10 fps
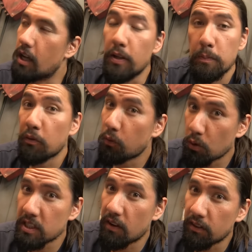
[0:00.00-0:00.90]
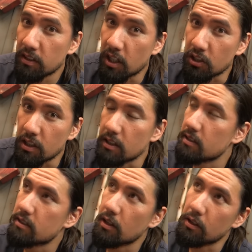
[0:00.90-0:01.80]
It was before 7th edition,
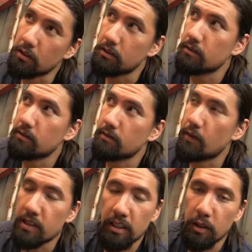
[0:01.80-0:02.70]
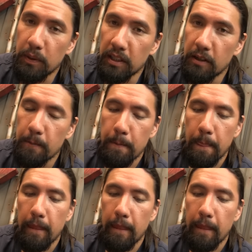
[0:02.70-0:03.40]
so it was a little bit ago.